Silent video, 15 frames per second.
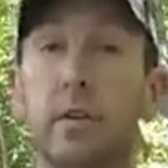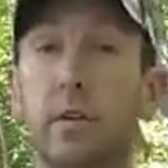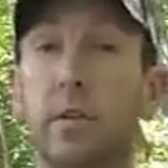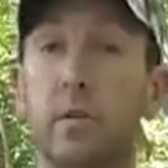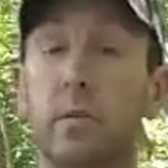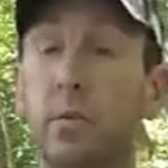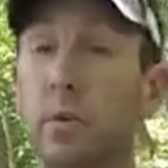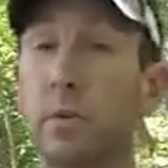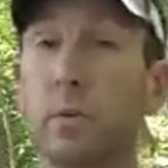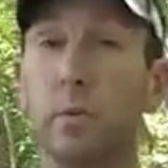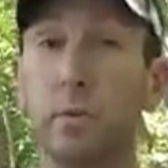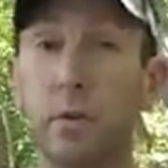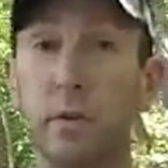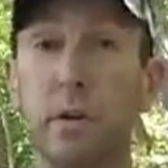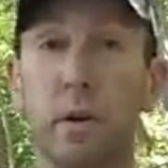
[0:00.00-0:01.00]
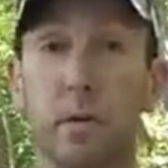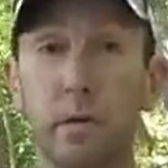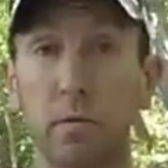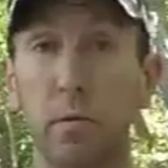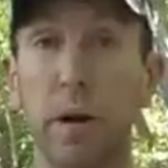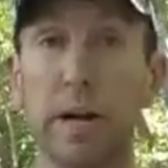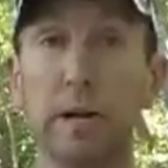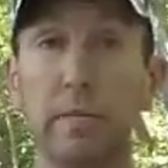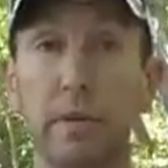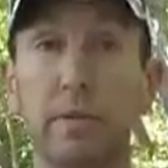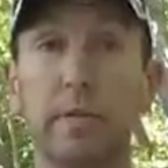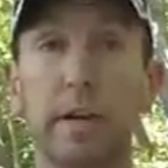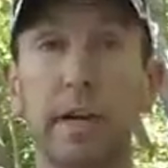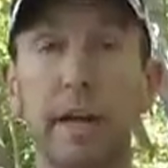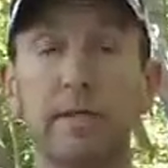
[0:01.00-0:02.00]
or the rate of your
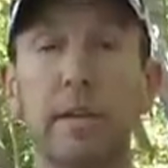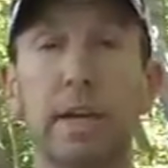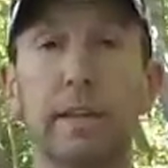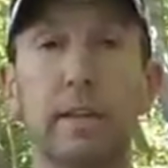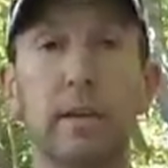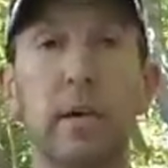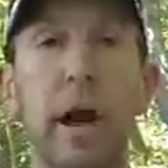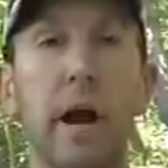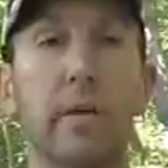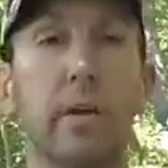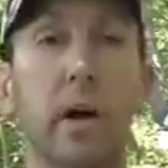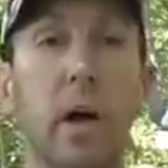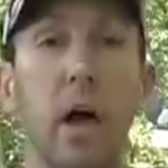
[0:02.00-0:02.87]
feet as they hit the ground.